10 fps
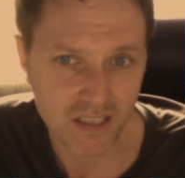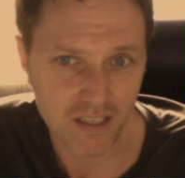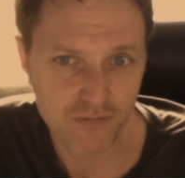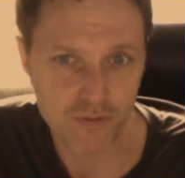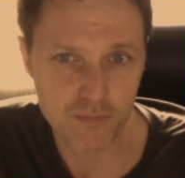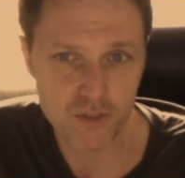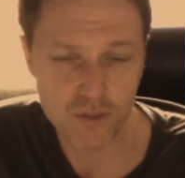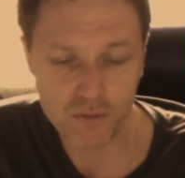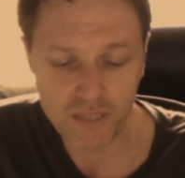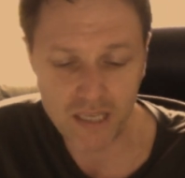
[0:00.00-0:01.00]
from
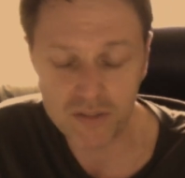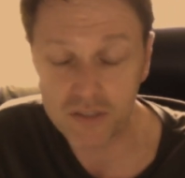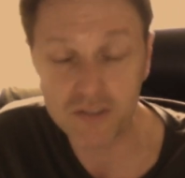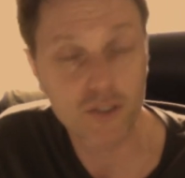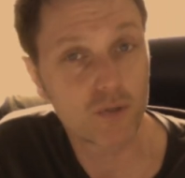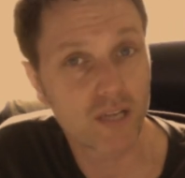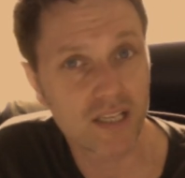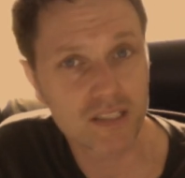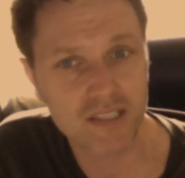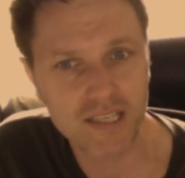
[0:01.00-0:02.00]
2000, Two
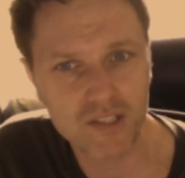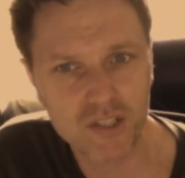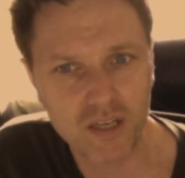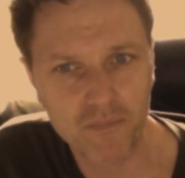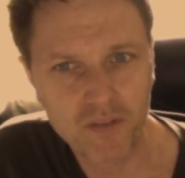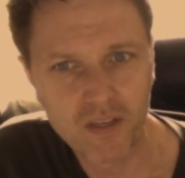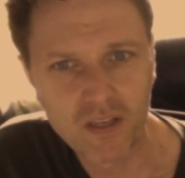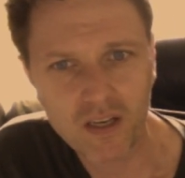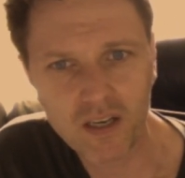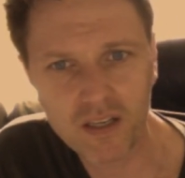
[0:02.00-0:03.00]
Against Nature,
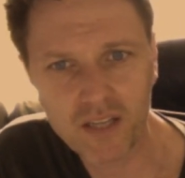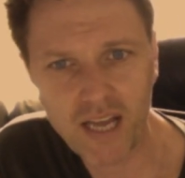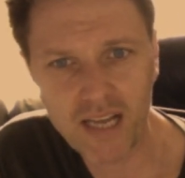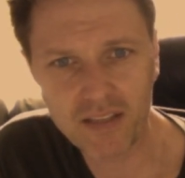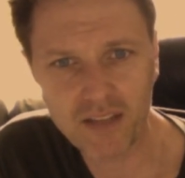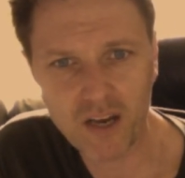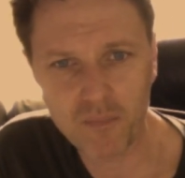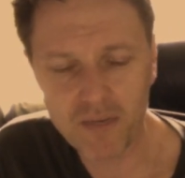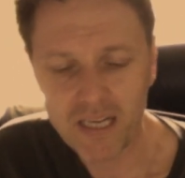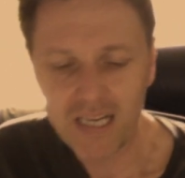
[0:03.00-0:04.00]
their 8th
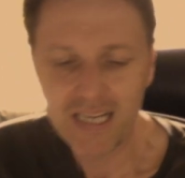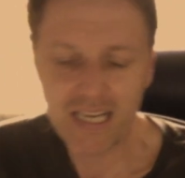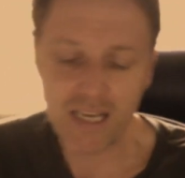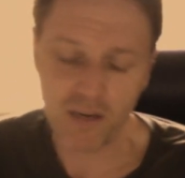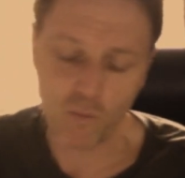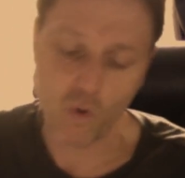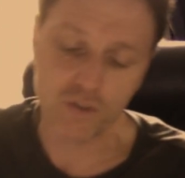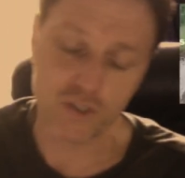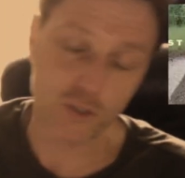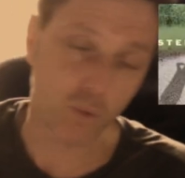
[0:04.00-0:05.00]
album. It
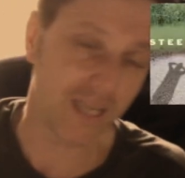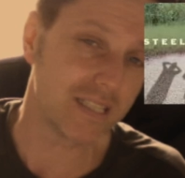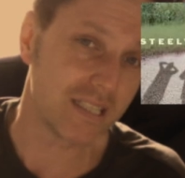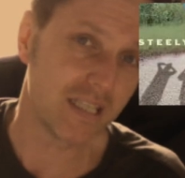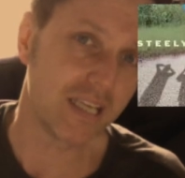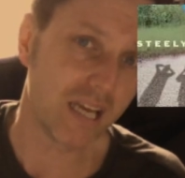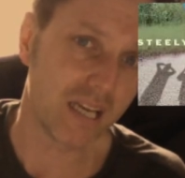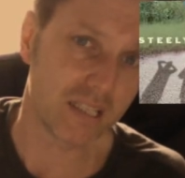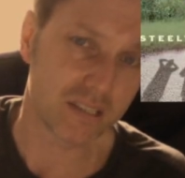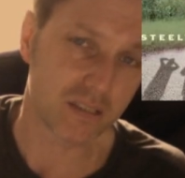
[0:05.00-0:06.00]
was 20
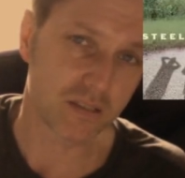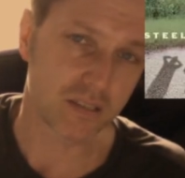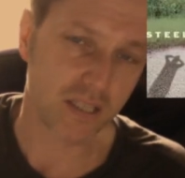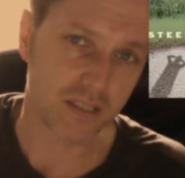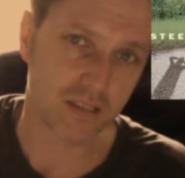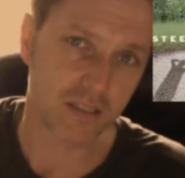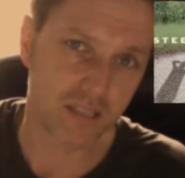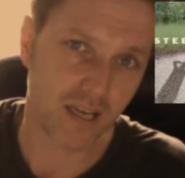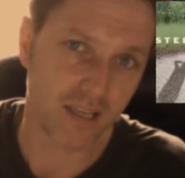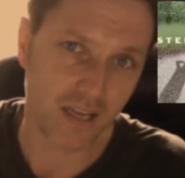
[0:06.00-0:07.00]
years since the
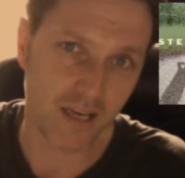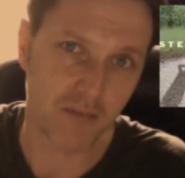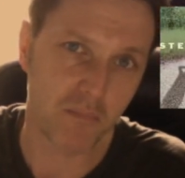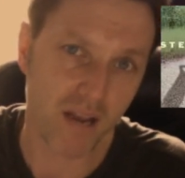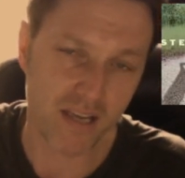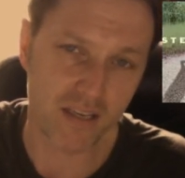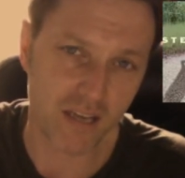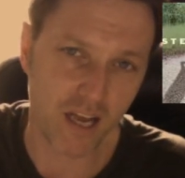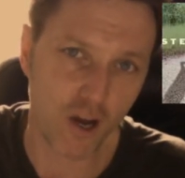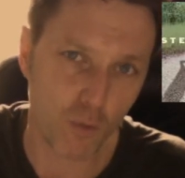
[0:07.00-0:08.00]
Dan had made an
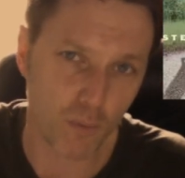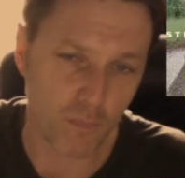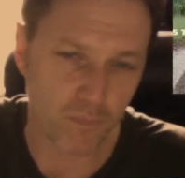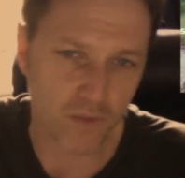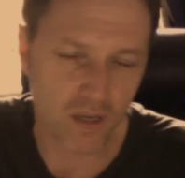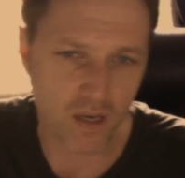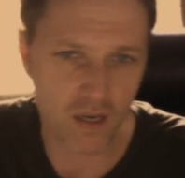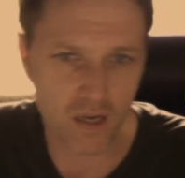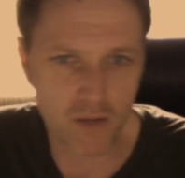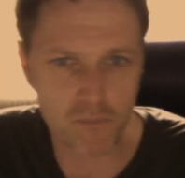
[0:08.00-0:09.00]
album,
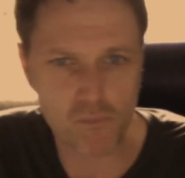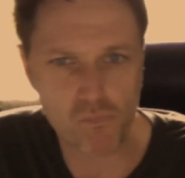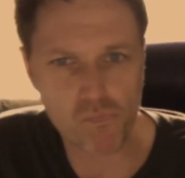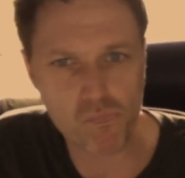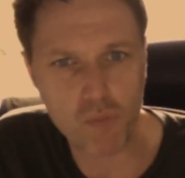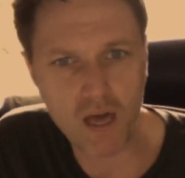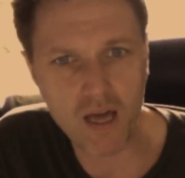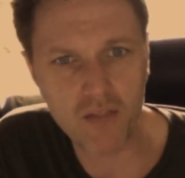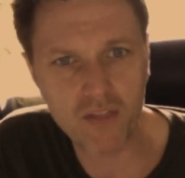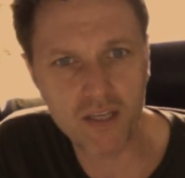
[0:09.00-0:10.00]
and
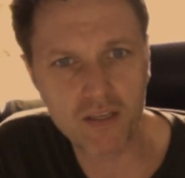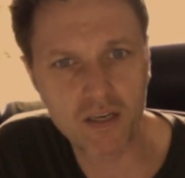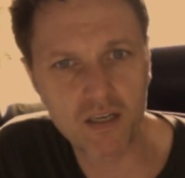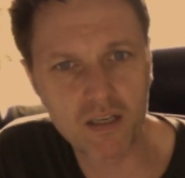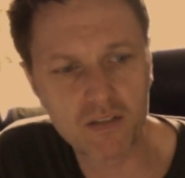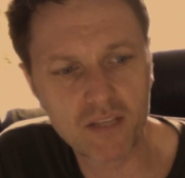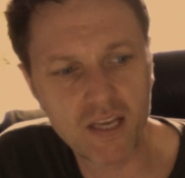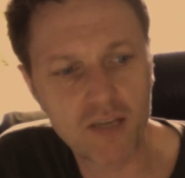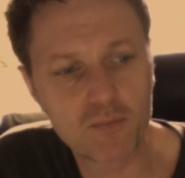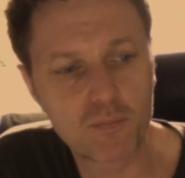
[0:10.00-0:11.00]
then they
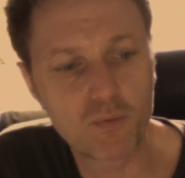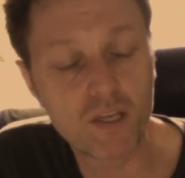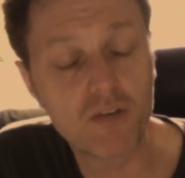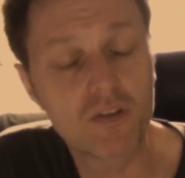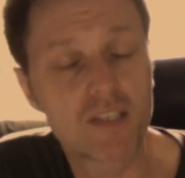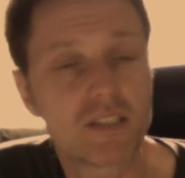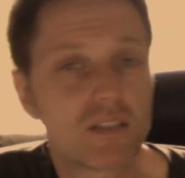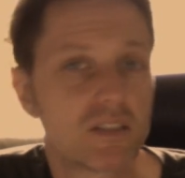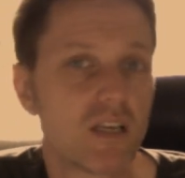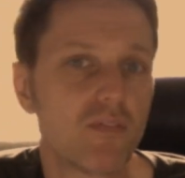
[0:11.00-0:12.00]
had reunited
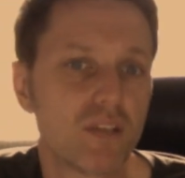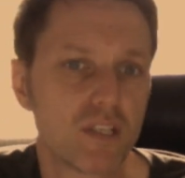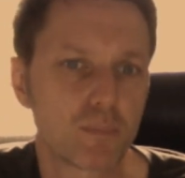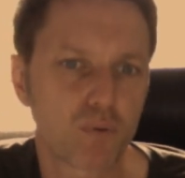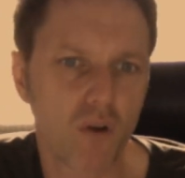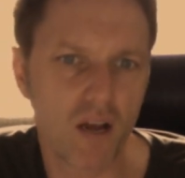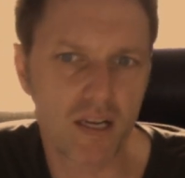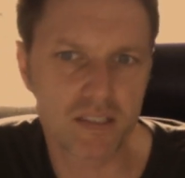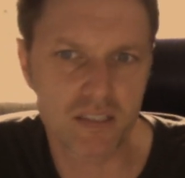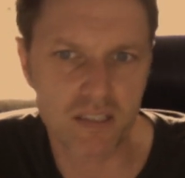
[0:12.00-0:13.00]
7 years prior
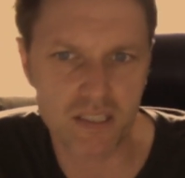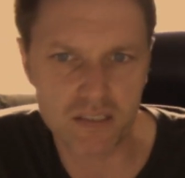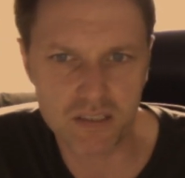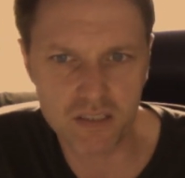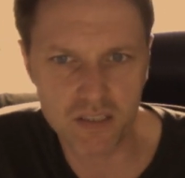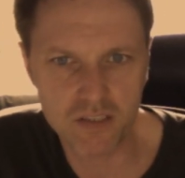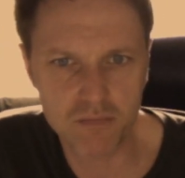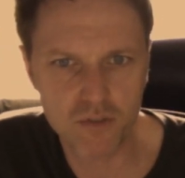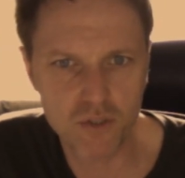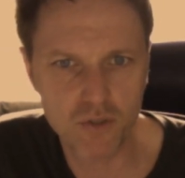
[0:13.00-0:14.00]
to this and done
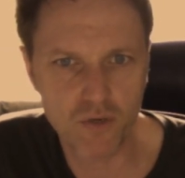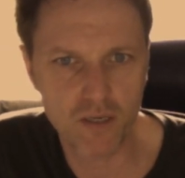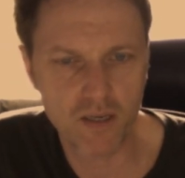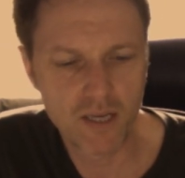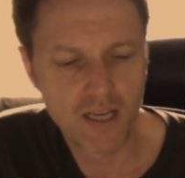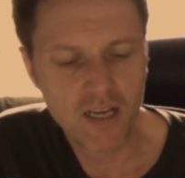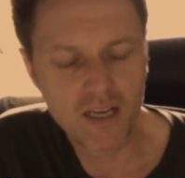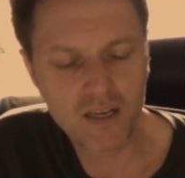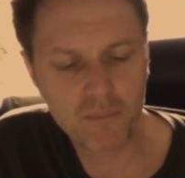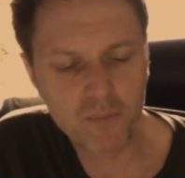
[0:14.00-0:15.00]
some touring,
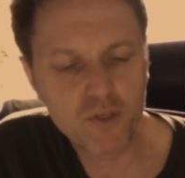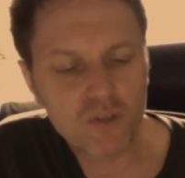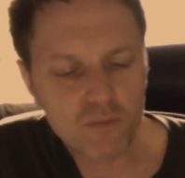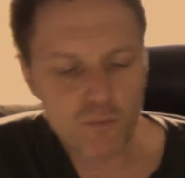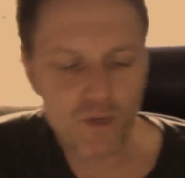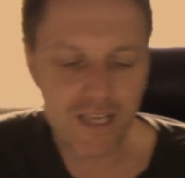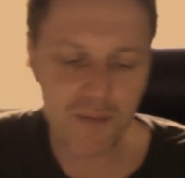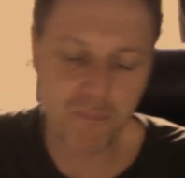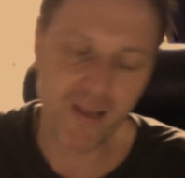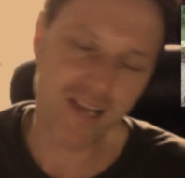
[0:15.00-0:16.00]
but you can really
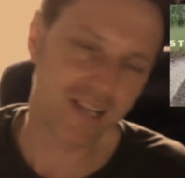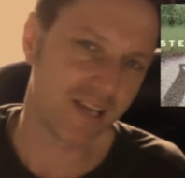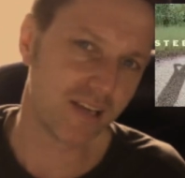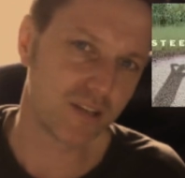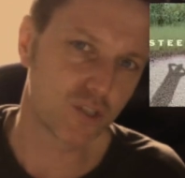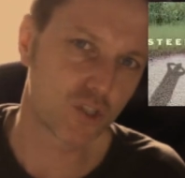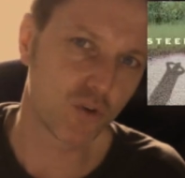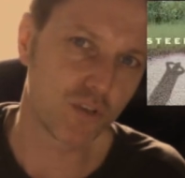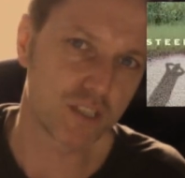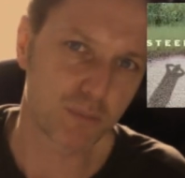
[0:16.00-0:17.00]
barely hear the
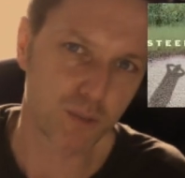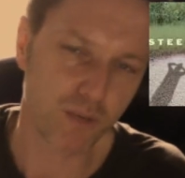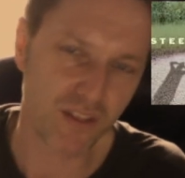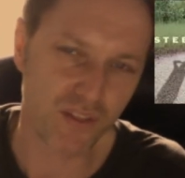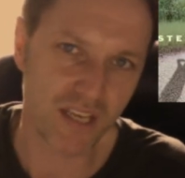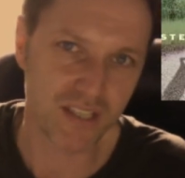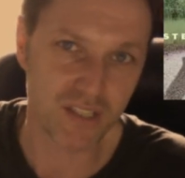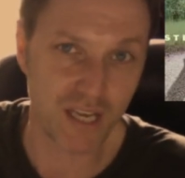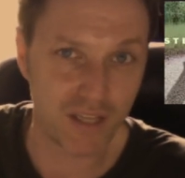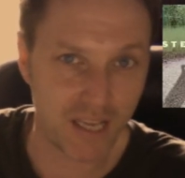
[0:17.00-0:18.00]
joins between this
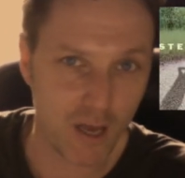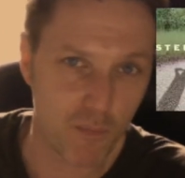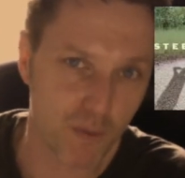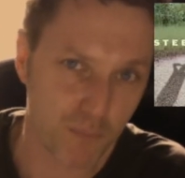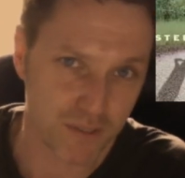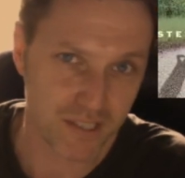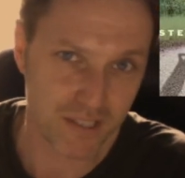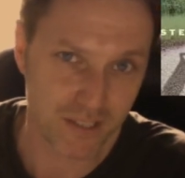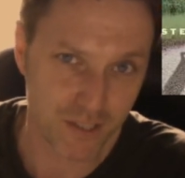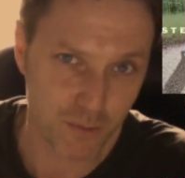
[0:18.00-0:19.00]
and the album that
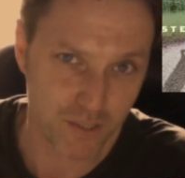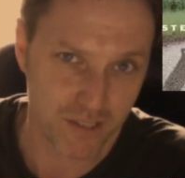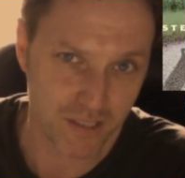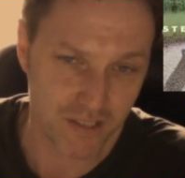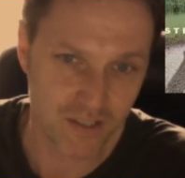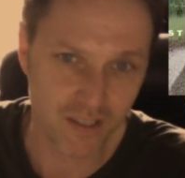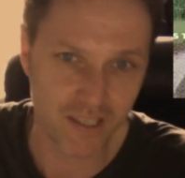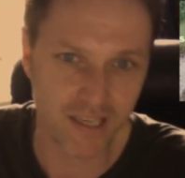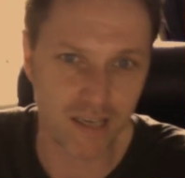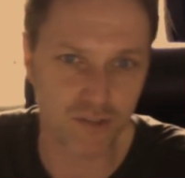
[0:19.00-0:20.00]
preceded it 20 years
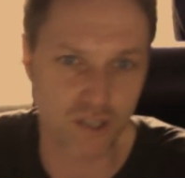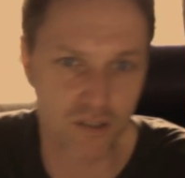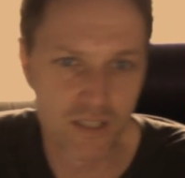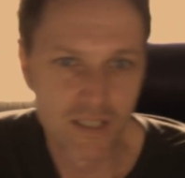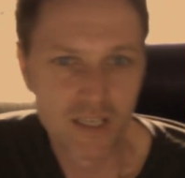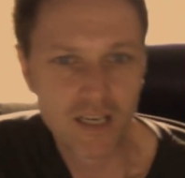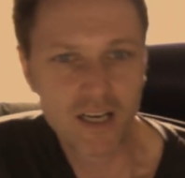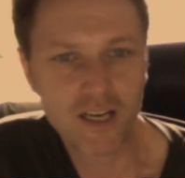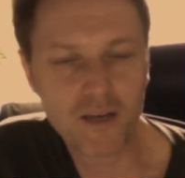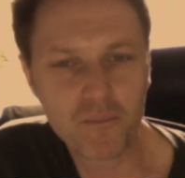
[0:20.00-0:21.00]
earlier, Guacho.
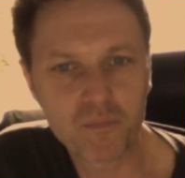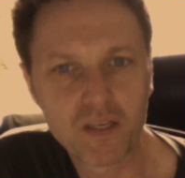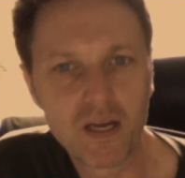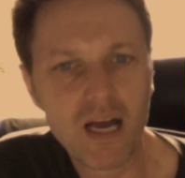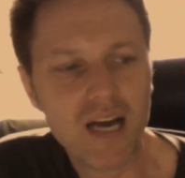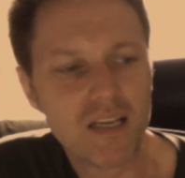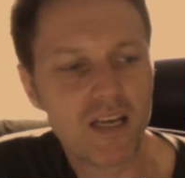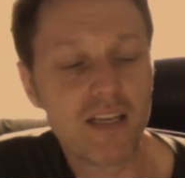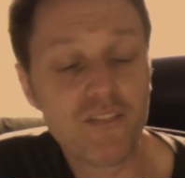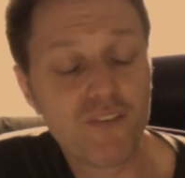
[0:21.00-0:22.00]

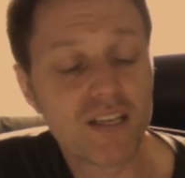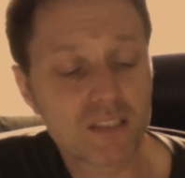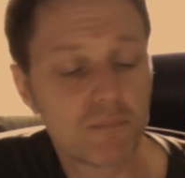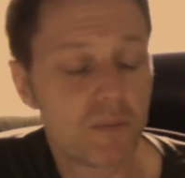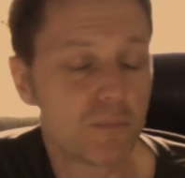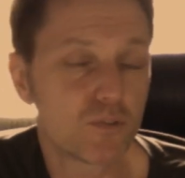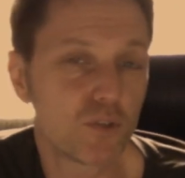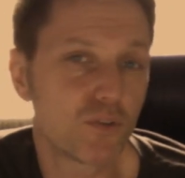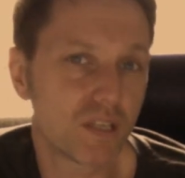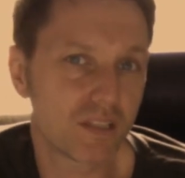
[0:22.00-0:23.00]
And in fact, some people
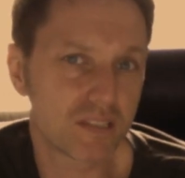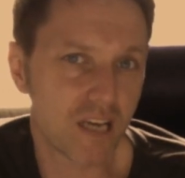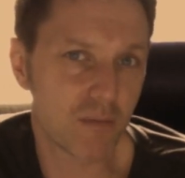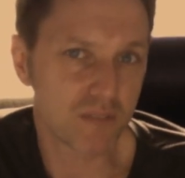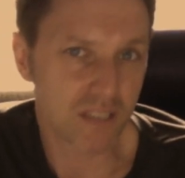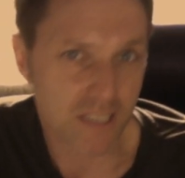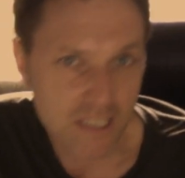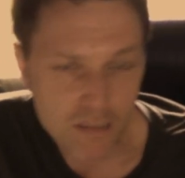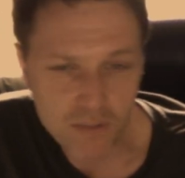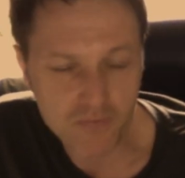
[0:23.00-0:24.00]
do think this album is a
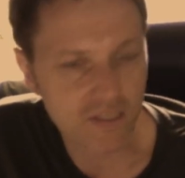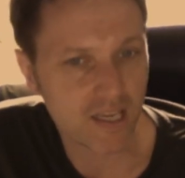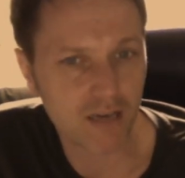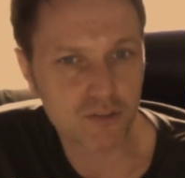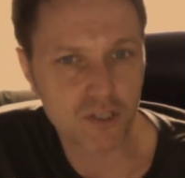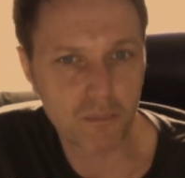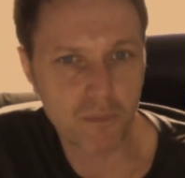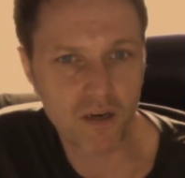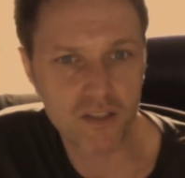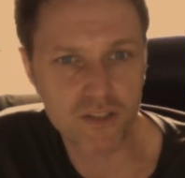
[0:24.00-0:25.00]
little bit of a Guacho
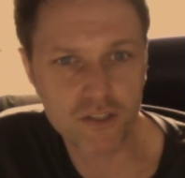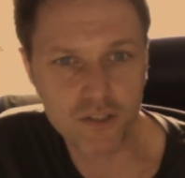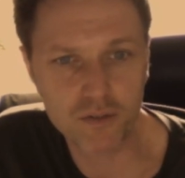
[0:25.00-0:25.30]
Part 2,